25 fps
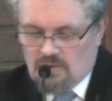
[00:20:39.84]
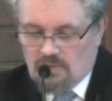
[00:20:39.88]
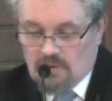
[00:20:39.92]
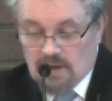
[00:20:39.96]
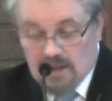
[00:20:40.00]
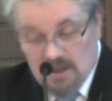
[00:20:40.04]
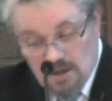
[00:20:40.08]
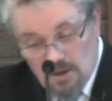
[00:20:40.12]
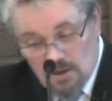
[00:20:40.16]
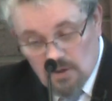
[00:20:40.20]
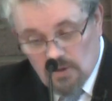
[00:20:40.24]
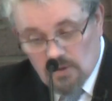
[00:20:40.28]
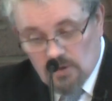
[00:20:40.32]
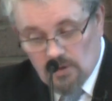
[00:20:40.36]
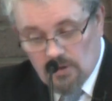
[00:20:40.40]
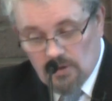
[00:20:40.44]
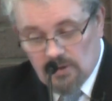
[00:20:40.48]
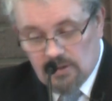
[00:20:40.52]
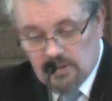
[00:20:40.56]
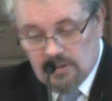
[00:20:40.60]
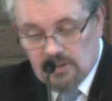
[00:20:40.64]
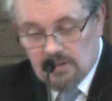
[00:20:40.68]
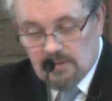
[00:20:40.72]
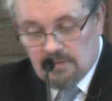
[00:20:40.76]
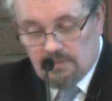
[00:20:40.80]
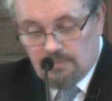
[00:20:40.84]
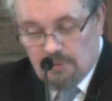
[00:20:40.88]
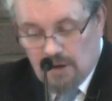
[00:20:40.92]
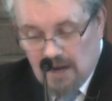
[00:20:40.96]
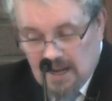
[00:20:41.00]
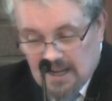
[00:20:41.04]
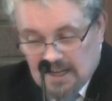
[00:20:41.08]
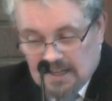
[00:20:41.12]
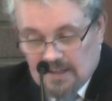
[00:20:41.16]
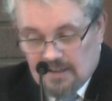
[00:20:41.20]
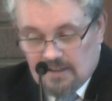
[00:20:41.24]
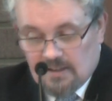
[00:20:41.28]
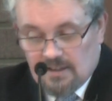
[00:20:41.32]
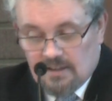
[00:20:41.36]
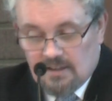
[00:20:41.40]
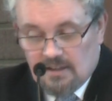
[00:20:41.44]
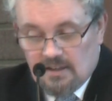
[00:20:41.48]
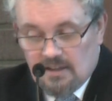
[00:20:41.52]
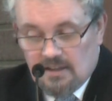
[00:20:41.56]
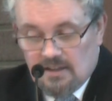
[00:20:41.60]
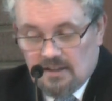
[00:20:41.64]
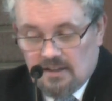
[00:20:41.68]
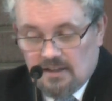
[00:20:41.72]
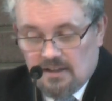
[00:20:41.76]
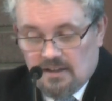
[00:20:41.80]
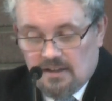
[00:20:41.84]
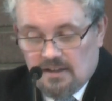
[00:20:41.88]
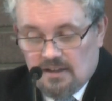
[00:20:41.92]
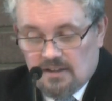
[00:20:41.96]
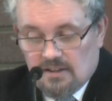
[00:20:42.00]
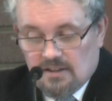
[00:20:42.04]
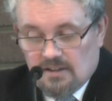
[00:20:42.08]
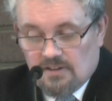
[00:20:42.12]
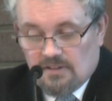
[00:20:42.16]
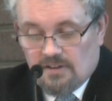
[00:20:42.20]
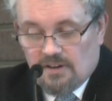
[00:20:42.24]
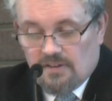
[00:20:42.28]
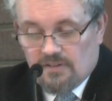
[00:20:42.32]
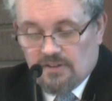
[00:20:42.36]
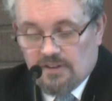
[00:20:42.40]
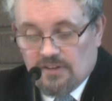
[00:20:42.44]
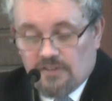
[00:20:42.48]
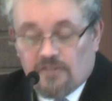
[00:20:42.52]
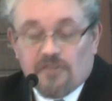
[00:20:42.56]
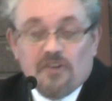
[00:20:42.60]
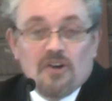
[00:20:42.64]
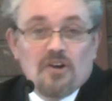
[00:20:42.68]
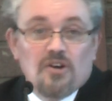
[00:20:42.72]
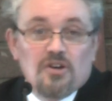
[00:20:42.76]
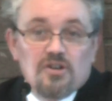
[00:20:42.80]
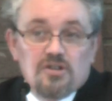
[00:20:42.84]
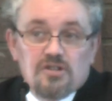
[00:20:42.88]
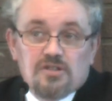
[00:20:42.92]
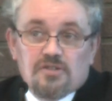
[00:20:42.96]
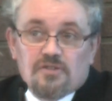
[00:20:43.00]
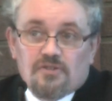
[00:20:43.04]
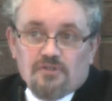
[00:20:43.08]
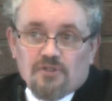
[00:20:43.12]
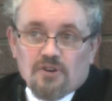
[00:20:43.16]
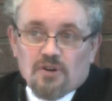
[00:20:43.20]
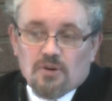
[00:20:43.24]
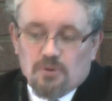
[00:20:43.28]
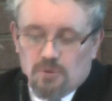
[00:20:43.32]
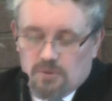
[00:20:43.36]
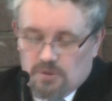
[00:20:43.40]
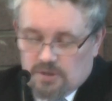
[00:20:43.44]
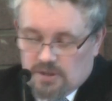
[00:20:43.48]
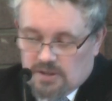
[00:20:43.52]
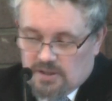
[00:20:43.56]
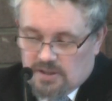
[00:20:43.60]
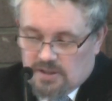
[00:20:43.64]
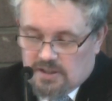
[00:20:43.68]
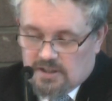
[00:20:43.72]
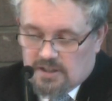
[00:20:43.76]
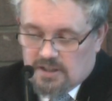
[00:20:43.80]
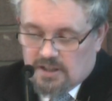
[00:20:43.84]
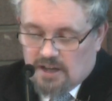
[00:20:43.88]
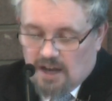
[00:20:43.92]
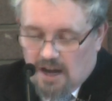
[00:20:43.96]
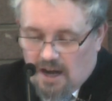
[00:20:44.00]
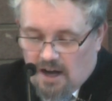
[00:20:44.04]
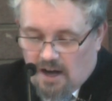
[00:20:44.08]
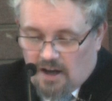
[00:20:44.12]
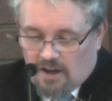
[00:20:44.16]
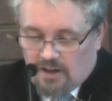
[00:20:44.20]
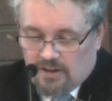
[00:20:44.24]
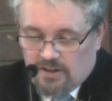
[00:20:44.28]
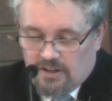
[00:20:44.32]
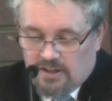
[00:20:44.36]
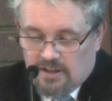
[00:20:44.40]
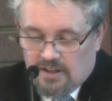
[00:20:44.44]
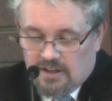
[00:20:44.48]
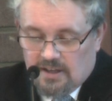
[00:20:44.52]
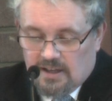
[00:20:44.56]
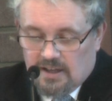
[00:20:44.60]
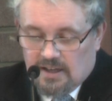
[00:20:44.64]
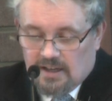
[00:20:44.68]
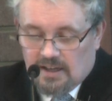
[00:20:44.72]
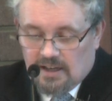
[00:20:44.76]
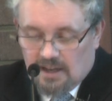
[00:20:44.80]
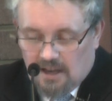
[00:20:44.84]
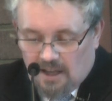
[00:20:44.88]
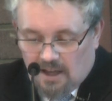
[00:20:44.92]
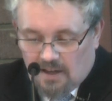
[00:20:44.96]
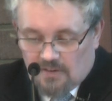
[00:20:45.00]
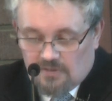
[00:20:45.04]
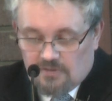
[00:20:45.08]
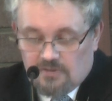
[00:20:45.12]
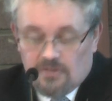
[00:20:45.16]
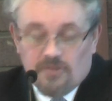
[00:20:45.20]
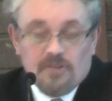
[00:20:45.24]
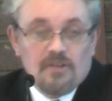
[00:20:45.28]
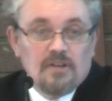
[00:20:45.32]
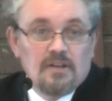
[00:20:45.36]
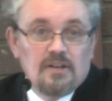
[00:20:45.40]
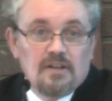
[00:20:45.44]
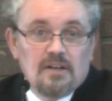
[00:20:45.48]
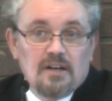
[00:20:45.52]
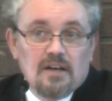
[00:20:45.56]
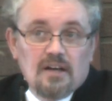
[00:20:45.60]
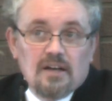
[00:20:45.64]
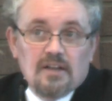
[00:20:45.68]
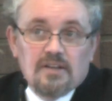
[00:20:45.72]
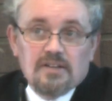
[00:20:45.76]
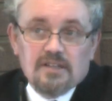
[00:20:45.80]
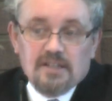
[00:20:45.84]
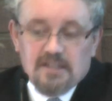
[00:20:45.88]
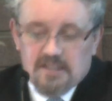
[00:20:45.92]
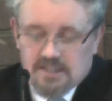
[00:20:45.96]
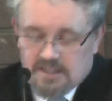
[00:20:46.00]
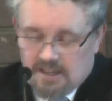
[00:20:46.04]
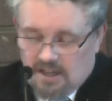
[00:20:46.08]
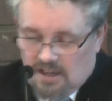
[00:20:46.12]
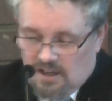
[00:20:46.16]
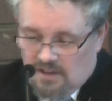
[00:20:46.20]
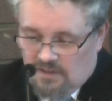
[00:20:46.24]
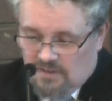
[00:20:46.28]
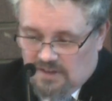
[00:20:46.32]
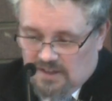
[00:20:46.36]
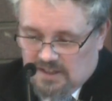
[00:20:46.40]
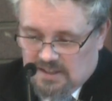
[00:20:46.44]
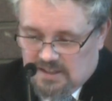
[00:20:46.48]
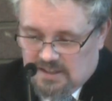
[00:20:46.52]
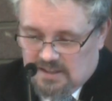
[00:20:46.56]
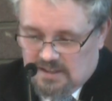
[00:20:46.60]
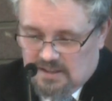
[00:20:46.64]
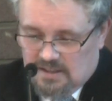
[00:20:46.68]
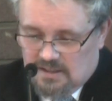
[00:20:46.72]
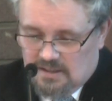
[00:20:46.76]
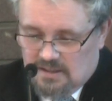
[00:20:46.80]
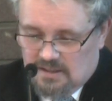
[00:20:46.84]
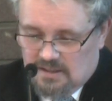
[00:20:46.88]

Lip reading: We're called to bring of the first fruits to God in love and in service.